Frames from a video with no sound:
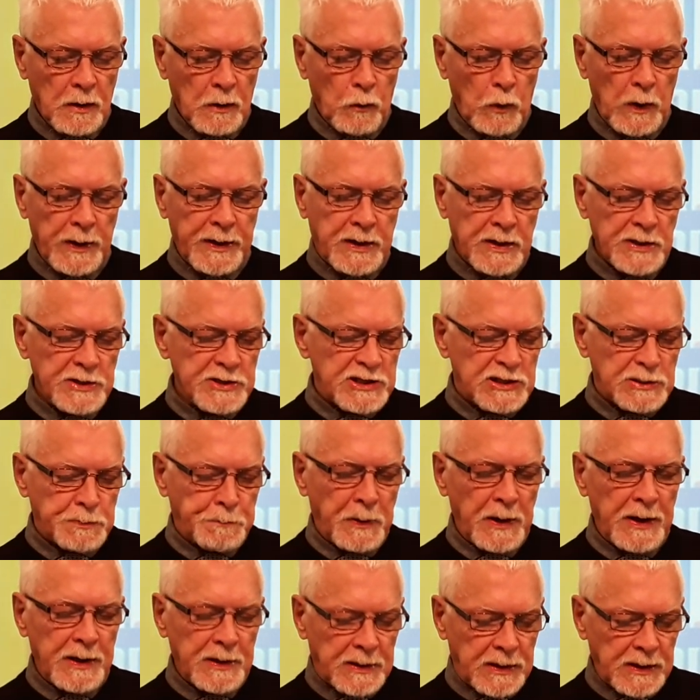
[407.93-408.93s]
We can
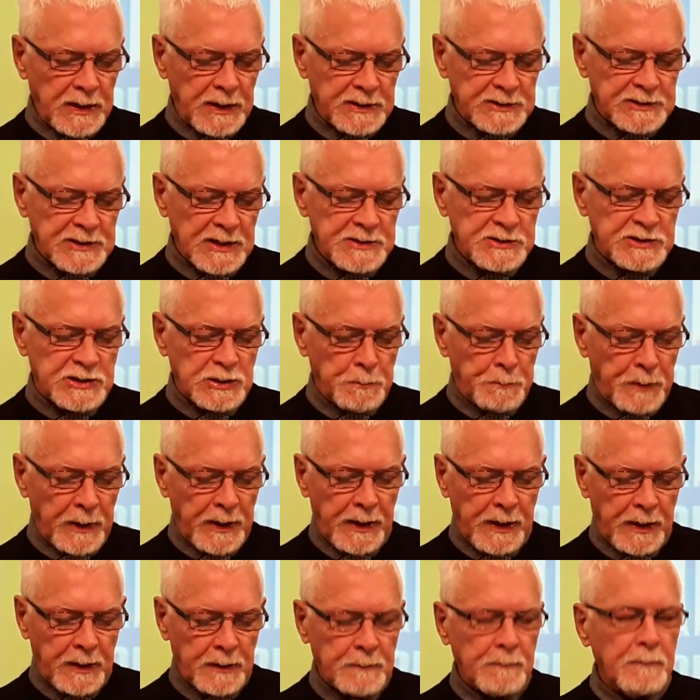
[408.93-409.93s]
speak things into
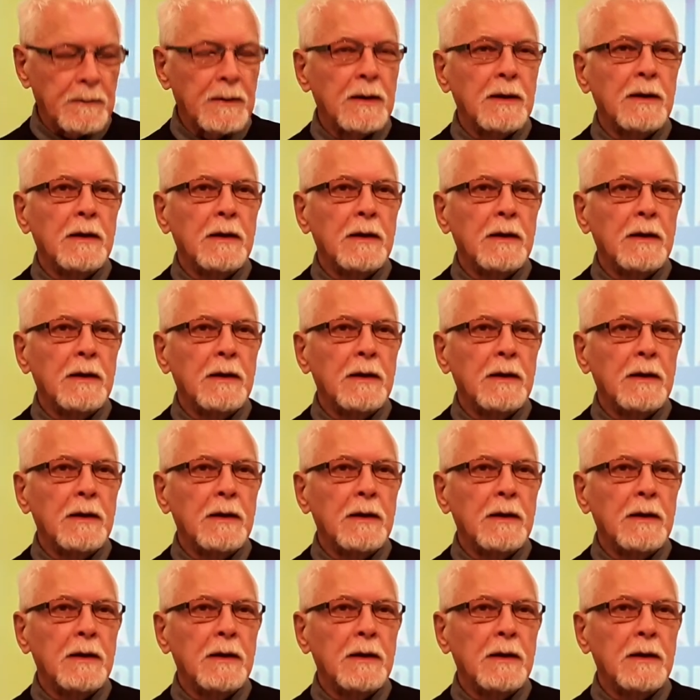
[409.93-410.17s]
being.